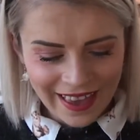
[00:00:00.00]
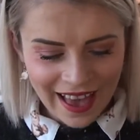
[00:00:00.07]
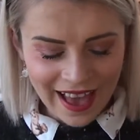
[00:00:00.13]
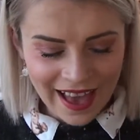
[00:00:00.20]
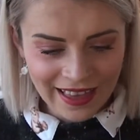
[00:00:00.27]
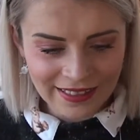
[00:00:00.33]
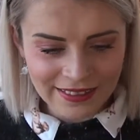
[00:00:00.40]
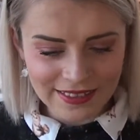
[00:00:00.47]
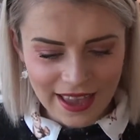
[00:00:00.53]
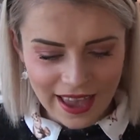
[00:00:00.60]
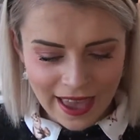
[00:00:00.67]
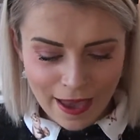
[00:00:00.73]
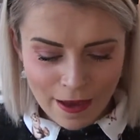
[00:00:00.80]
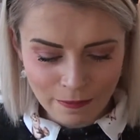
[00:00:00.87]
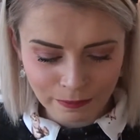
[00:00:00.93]
And
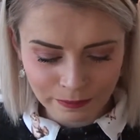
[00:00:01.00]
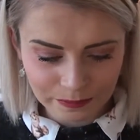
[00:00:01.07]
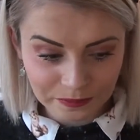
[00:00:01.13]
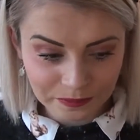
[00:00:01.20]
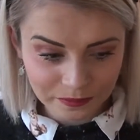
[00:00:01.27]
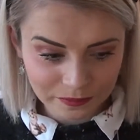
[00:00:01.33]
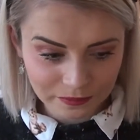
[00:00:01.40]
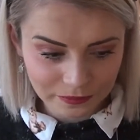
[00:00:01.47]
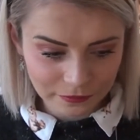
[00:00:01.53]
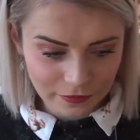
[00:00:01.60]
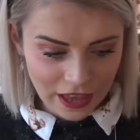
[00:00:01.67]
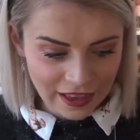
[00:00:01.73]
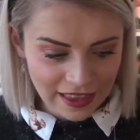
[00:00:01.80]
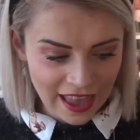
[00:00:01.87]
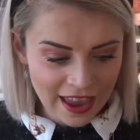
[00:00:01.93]

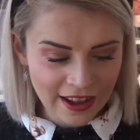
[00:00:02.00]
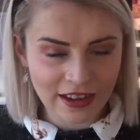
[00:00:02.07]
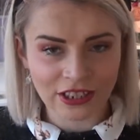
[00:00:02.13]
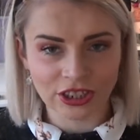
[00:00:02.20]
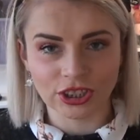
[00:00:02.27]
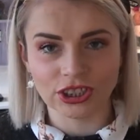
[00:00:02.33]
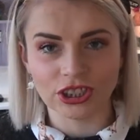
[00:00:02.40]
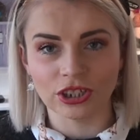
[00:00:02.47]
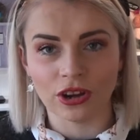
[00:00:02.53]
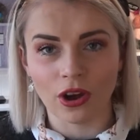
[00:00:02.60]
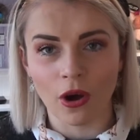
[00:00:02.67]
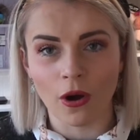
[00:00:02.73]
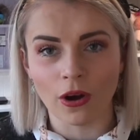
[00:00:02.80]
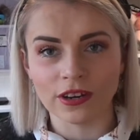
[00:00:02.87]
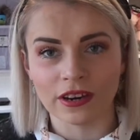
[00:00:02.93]
again, it's just an
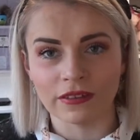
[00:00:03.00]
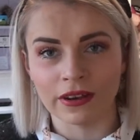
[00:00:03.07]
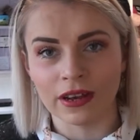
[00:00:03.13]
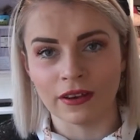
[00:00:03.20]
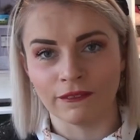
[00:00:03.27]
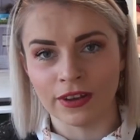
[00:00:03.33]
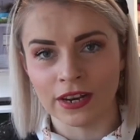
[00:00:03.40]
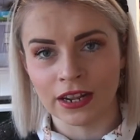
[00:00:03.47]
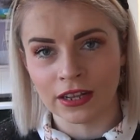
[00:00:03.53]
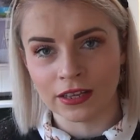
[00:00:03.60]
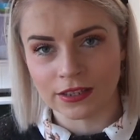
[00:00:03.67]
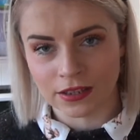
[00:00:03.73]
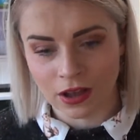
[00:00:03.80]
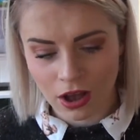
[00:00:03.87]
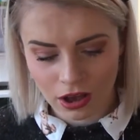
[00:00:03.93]
ordinary vanilla
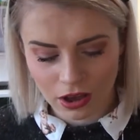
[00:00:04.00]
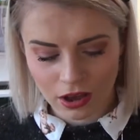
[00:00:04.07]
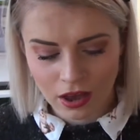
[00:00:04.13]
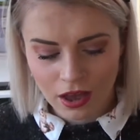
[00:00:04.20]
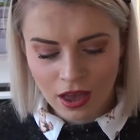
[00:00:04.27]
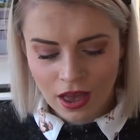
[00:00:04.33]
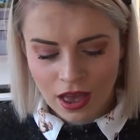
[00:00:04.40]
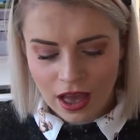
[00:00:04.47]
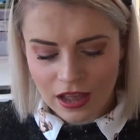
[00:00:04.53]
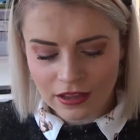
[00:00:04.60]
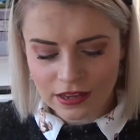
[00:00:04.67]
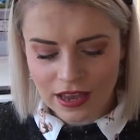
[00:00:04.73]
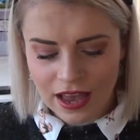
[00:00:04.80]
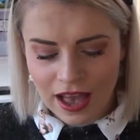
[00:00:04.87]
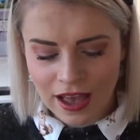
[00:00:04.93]
sock. And
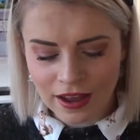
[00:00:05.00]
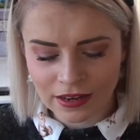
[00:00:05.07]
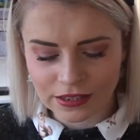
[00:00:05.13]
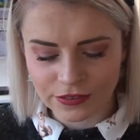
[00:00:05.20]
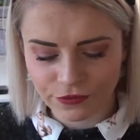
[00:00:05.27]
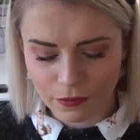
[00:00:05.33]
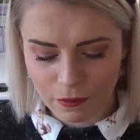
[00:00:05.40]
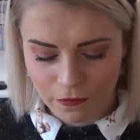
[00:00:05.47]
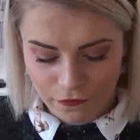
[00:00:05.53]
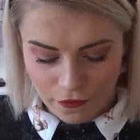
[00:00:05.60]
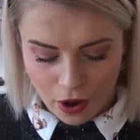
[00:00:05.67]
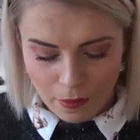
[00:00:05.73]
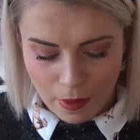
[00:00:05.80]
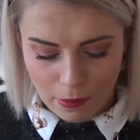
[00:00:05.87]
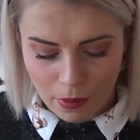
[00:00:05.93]
the yarn is
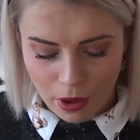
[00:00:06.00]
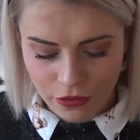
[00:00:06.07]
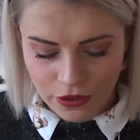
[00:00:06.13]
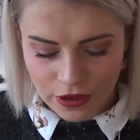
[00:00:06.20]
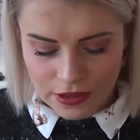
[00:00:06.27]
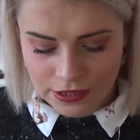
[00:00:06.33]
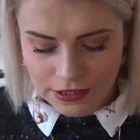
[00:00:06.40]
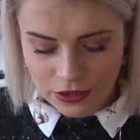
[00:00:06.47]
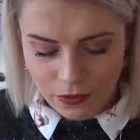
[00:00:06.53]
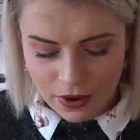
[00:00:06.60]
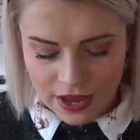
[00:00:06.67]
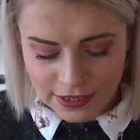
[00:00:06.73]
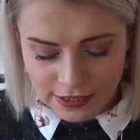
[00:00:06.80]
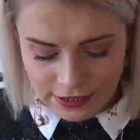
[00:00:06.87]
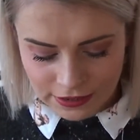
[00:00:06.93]
from Mothy and
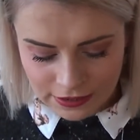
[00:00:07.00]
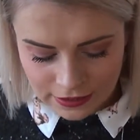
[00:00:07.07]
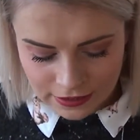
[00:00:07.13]
Squid.